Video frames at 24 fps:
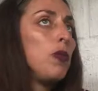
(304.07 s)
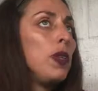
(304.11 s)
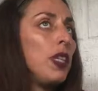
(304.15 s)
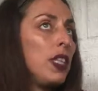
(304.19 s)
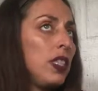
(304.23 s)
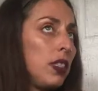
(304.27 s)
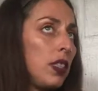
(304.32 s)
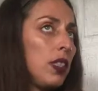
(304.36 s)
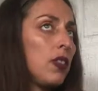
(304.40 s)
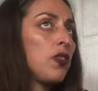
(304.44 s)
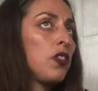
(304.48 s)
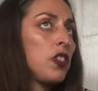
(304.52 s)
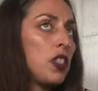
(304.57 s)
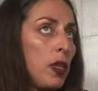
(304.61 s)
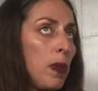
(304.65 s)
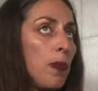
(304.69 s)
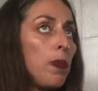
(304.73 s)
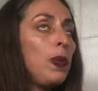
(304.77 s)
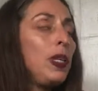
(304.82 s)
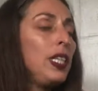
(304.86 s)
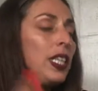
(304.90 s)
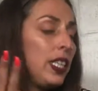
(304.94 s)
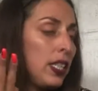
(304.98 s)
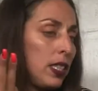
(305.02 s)
be
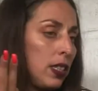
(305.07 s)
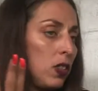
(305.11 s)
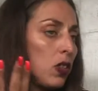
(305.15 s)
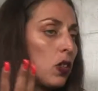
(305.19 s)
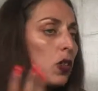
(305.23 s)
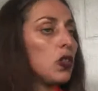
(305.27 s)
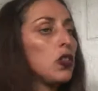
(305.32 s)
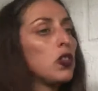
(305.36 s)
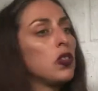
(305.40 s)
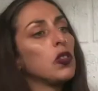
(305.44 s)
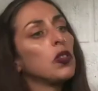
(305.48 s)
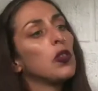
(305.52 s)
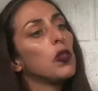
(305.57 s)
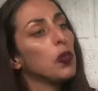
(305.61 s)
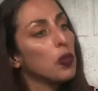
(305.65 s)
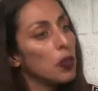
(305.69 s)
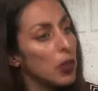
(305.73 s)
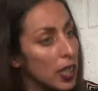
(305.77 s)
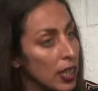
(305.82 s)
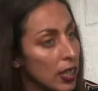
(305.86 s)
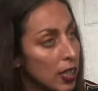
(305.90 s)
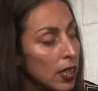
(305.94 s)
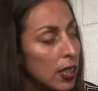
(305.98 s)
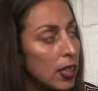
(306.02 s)
simply those
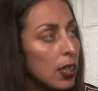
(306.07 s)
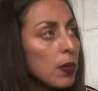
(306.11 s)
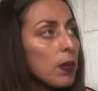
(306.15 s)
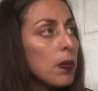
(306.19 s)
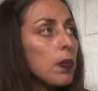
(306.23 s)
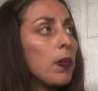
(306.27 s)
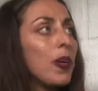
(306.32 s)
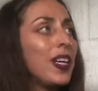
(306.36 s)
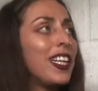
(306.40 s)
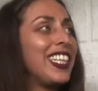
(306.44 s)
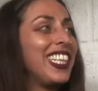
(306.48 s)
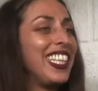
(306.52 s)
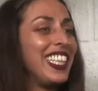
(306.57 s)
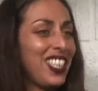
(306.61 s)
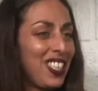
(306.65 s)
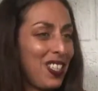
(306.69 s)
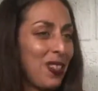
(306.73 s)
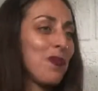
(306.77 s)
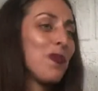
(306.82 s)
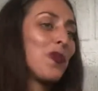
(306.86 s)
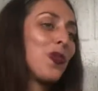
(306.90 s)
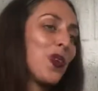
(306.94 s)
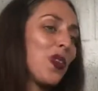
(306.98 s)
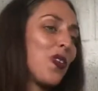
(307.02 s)
three, but it's
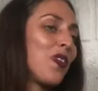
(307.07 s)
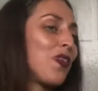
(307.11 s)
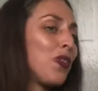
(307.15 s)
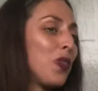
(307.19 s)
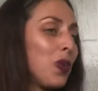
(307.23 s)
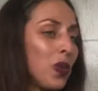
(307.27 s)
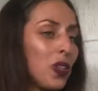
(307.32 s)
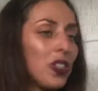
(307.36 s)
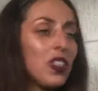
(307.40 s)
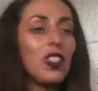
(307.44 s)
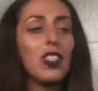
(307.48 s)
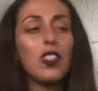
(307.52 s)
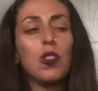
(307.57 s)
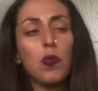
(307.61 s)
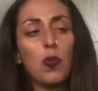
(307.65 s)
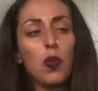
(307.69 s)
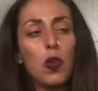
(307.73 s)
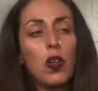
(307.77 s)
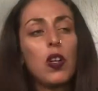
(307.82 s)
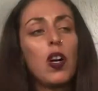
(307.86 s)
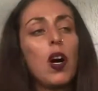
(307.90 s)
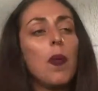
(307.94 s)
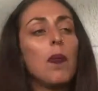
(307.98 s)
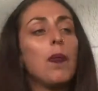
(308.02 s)
more, of course, it's
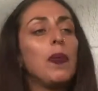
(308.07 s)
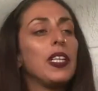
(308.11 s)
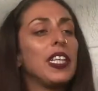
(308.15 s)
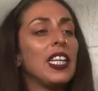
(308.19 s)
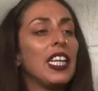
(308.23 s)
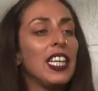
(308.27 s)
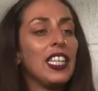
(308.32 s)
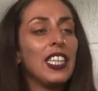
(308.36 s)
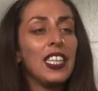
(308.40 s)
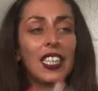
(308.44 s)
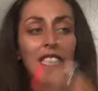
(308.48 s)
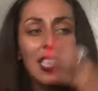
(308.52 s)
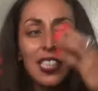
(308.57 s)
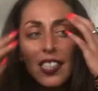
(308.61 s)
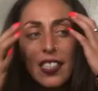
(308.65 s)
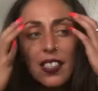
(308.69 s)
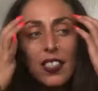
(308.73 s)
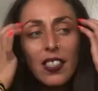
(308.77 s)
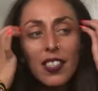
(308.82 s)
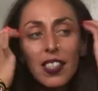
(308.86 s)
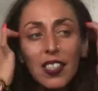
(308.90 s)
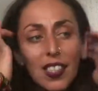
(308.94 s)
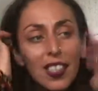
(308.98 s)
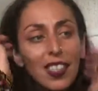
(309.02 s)
more complicated.
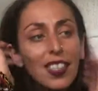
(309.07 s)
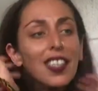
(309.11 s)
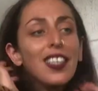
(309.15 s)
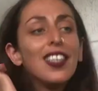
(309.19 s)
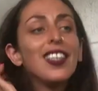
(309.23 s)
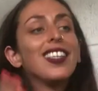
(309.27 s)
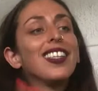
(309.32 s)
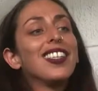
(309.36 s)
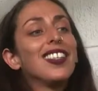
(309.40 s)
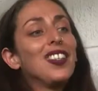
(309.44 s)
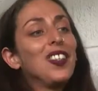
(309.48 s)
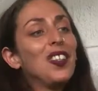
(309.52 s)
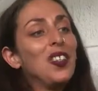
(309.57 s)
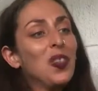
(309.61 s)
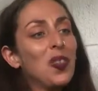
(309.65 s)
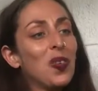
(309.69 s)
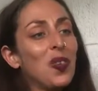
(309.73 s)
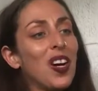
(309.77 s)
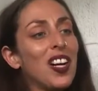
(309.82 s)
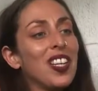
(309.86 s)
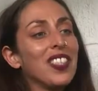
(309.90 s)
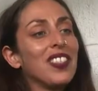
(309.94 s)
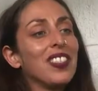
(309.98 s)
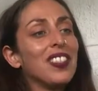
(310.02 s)
It's
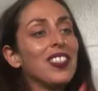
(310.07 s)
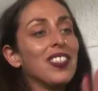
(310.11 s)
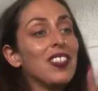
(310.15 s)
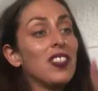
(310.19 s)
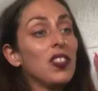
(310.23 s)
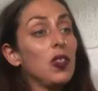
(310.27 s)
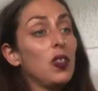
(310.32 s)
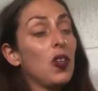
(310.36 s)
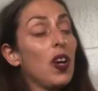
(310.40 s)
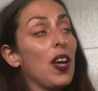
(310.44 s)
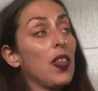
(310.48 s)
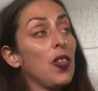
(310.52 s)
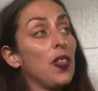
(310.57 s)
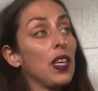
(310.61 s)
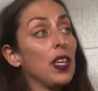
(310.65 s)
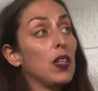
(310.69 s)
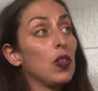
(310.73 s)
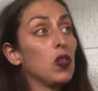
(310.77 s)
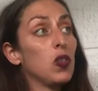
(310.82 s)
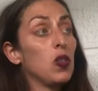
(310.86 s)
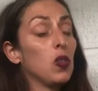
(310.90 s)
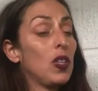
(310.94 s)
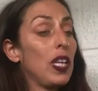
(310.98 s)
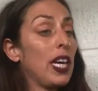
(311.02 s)
nuances, you know. I think
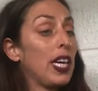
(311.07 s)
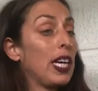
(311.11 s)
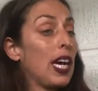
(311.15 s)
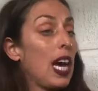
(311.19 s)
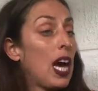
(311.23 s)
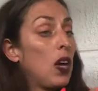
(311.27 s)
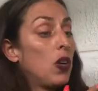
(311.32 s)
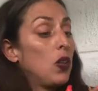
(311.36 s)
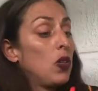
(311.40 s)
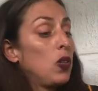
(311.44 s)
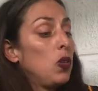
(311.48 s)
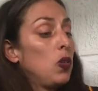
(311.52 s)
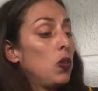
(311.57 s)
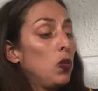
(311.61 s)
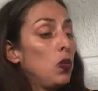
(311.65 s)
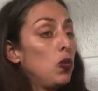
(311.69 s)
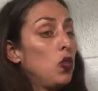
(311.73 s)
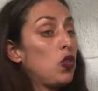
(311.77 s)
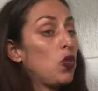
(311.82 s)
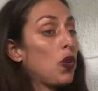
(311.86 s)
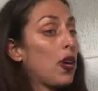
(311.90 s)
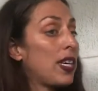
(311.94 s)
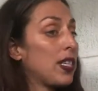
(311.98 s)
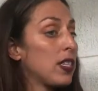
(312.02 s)
also like how you
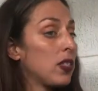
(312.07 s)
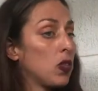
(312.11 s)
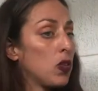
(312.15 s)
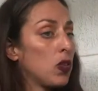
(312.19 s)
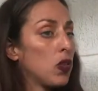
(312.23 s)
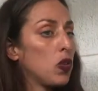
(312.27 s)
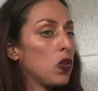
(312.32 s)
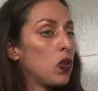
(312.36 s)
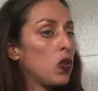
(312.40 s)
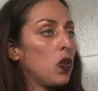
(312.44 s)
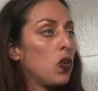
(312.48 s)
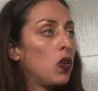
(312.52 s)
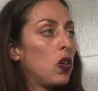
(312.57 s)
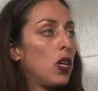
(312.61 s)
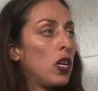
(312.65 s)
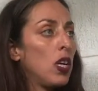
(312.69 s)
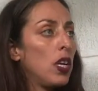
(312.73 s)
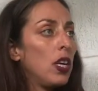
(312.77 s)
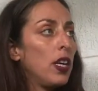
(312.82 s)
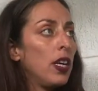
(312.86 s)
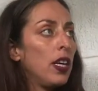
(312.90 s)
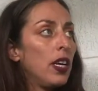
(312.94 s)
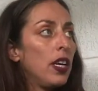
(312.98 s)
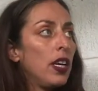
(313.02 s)
dress also
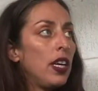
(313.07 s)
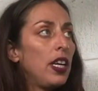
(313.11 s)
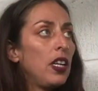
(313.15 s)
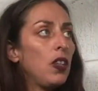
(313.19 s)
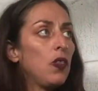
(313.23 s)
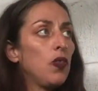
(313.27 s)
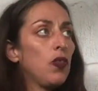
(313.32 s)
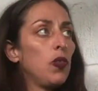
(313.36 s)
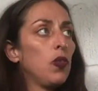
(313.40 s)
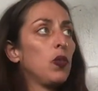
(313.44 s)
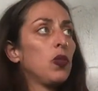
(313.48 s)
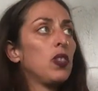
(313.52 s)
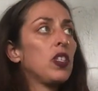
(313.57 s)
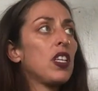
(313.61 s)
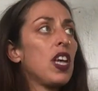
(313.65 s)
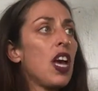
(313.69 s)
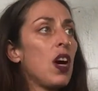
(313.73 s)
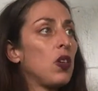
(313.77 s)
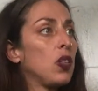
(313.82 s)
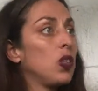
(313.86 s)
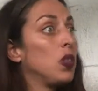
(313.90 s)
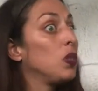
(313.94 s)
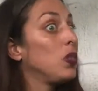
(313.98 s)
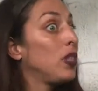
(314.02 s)
influence how
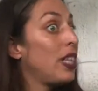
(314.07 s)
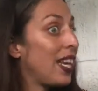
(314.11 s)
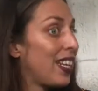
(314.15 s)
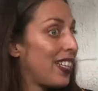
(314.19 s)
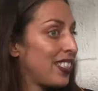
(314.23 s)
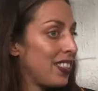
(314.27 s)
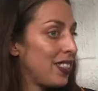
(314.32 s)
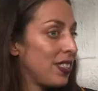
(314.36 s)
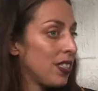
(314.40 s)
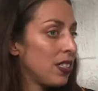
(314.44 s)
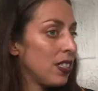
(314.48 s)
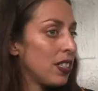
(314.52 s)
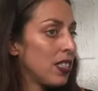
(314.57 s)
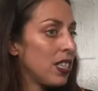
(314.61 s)
you dance,